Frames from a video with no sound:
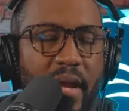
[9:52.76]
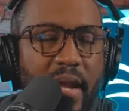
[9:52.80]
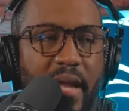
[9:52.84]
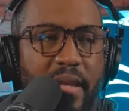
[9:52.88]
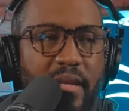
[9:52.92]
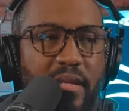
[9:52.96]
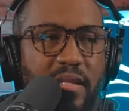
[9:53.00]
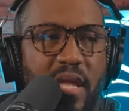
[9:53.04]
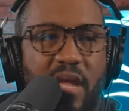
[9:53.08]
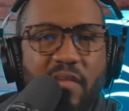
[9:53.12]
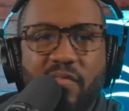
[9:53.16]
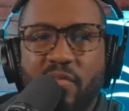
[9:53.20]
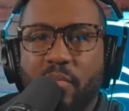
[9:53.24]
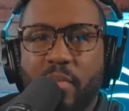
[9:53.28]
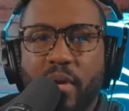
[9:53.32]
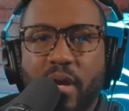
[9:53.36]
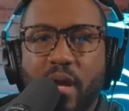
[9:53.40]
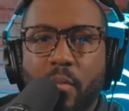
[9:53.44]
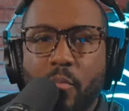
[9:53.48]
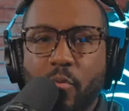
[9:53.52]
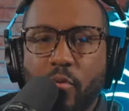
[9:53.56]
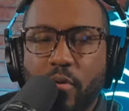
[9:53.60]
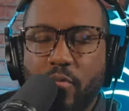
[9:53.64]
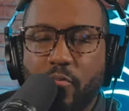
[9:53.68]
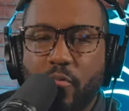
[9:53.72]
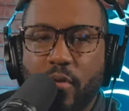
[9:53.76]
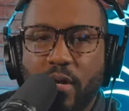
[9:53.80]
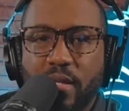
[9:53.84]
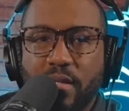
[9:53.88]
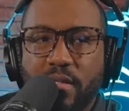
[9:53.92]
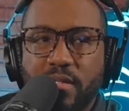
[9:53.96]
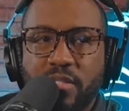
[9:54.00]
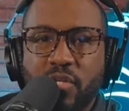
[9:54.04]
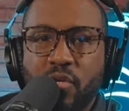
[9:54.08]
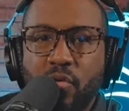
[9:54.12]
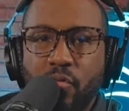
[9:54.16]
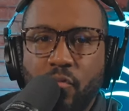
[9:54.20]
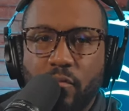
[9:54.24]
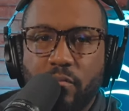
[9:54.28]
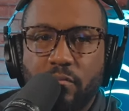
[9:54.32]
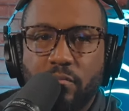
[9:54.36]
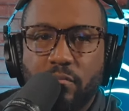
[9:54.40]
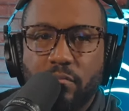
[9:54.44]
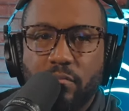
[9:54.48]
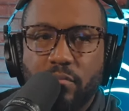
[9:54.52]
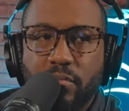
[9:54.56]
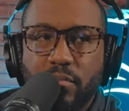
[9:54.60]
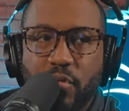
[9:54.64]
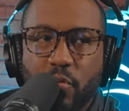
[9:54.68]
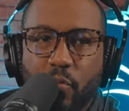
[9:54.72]
I got a David Montgomery one
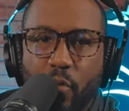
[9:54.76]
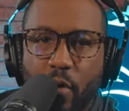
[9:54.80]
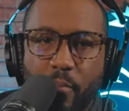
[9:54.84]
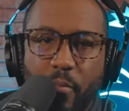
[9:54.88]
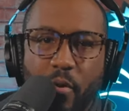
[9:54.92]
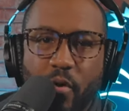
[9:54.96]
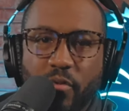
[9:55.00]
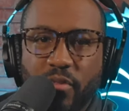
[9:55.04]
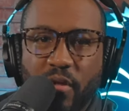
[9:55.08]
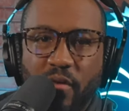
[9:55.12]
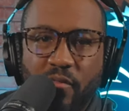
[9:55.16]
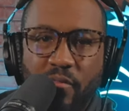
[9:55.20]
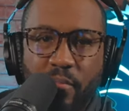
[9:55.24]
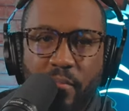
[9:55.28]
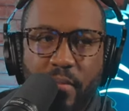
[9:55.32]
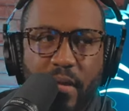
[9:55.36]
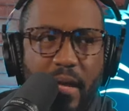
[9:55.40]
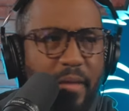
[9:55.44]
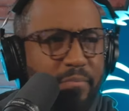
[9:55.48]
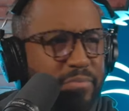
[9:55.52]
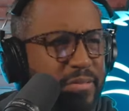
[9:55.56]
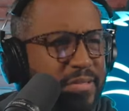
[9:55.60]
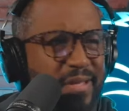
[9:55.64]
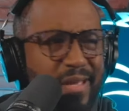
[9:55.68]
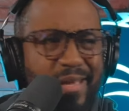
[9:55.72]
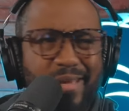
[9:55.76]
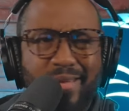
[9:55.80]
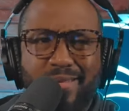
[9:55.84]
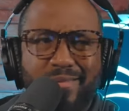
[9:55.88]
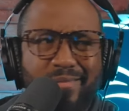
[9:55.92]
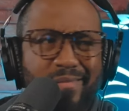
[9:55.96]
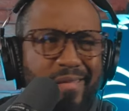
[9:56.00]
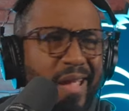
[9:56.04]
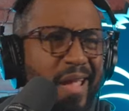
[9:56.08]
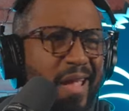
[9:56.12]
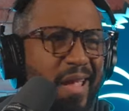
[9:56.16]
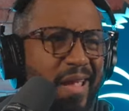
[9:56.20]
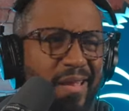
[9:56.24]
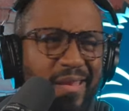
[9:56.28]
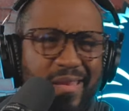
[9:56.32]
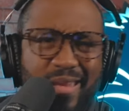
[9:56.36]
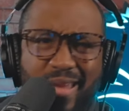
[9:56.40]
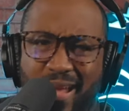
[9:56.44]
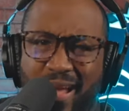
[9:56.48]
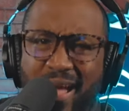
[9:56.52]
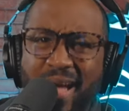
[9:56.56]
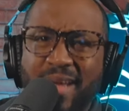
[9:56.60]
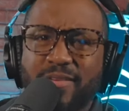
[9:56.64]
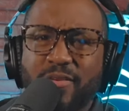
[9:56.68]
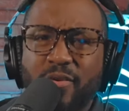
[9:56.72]
too. You want both of them? I was like, eh,
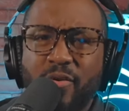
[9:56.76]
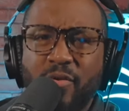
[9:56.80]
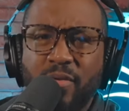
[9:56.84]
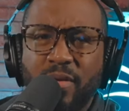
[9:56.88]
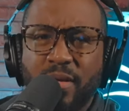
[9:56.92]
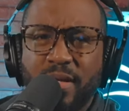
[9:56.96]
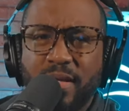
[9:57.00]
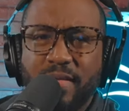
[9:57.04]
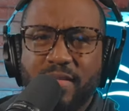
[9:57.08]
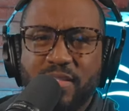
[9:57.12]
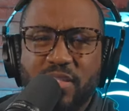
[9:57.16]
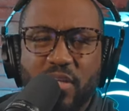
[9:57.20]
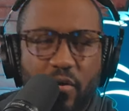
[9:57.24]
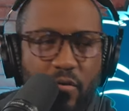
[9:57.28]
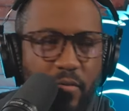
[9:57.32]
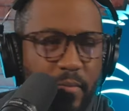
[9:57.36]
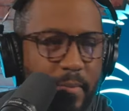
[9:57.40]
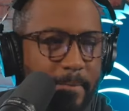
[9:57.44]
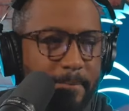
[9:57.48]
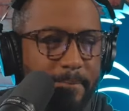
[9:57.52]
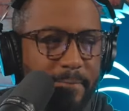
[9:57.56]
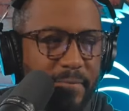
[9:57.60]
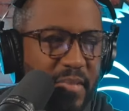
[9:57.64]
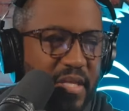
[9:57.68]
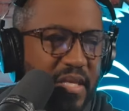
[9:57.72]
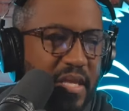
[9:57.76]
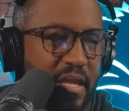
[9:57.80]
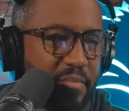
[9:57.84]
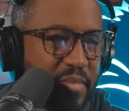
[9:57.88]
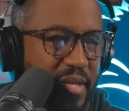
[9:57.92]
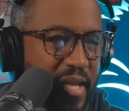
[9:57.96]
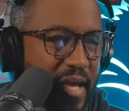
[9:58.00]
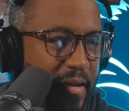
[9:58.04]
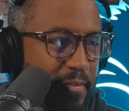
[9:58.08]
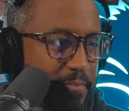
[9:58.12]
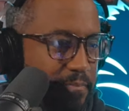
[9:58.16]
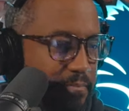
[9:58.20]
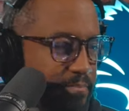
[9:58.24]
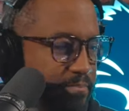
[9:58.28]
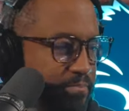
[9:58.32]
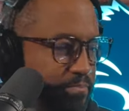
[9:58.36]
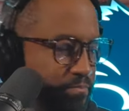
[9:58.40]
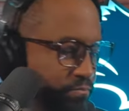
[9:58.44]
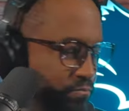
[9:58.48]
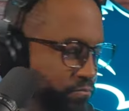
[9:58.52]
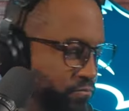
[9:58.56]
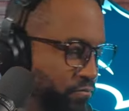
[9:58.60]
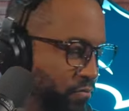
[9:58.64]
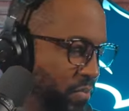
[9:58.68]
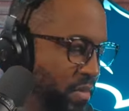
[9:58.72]
yeah, I do. So gave me that.
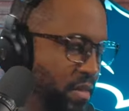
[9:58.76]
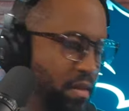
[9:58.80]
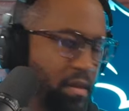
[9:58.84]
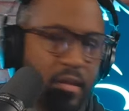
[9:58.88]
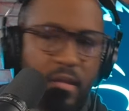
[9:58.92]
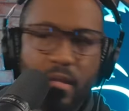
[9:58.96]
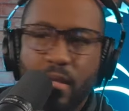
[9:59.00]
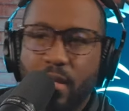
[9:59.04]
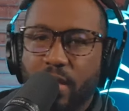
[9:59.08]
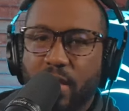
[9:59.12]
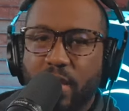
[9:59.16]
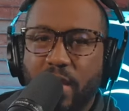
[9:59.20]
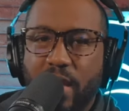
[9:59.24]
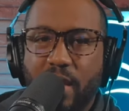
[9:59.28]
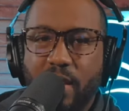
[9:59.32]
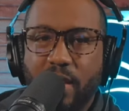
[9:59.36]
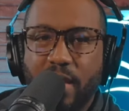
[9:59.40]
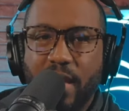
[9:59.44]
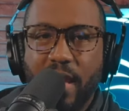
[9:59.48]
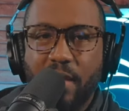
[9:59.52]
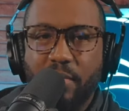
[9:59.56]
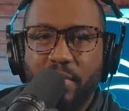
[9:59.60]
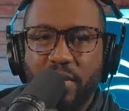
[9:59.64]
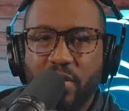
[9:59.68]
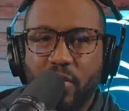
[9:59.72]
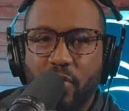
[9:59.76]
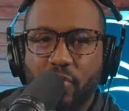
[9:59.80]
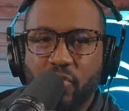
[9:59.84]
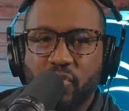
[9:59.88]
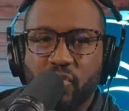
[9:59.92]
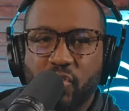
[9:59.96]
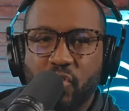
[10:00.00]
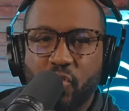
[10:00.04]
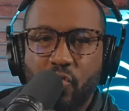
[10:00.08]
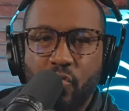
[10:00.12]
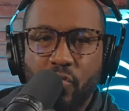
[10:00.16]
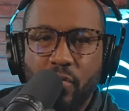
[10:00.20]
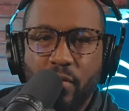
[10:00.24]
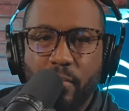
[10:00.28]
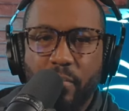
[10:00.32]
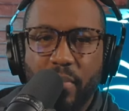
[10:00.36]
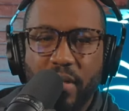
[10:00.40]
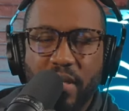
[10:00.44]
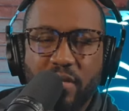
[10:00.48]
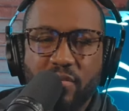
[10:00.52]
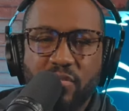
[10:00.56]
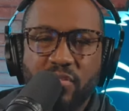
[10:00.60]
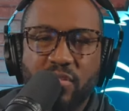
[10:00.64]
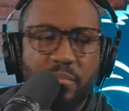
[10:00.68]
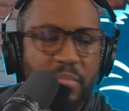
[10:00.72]
G- gave me those two.
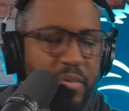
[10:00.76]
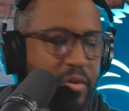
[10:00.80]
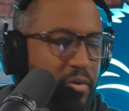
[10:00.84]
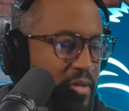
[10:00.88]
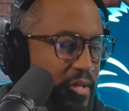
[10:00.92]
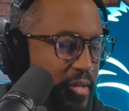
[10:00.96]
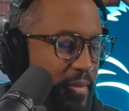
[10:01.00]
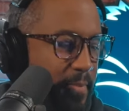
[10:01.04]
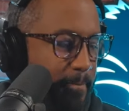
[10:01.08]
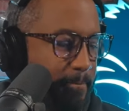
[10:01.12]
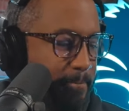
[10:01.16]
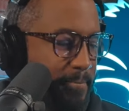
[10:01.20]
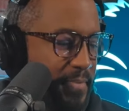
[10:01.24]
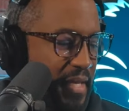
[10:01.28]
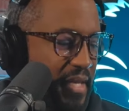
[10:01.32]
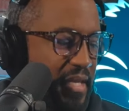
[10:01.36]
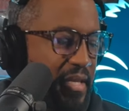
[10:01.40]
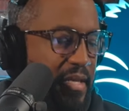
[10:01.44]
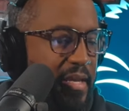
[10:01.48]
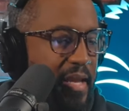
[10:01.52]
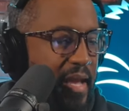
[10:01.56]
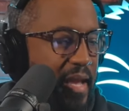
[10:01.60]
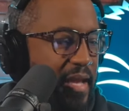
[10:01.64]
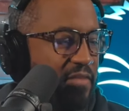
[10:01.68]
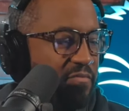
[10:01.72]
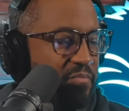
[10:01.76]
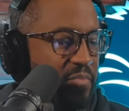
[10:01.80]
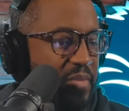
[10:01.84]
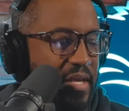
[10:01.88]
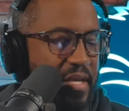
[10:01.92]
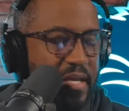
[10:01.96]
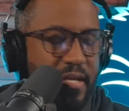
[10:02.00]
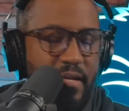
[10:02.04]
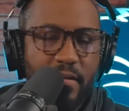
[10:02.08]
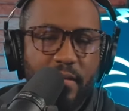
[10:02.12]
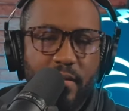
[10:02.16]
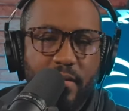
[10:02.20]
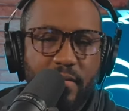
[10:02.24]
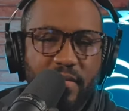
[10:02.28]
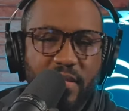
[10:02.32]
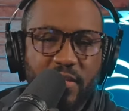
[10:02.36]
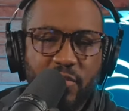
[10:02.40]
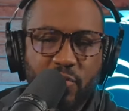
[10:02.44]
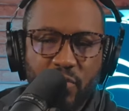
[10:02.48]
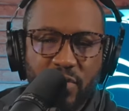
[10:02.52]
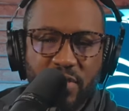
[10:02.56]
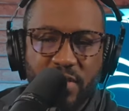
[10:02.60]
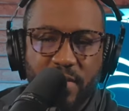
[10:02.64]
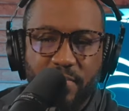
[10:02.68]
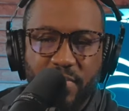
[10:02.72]
But here's the beauty. He gave me
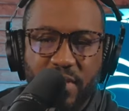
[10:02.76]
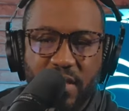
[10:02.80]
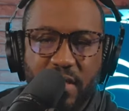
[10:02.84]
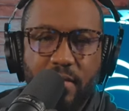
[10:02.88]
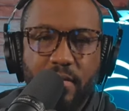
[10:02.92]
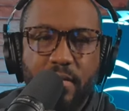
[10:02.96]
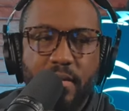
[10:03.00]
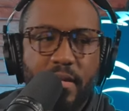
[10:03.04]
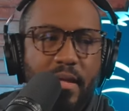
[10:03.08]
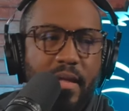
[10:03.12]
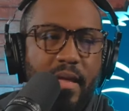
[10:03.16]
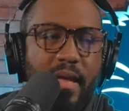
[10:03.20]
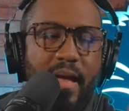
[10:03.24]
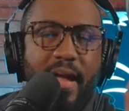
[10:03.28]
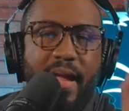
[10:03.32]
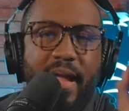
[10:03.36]
this one's empty.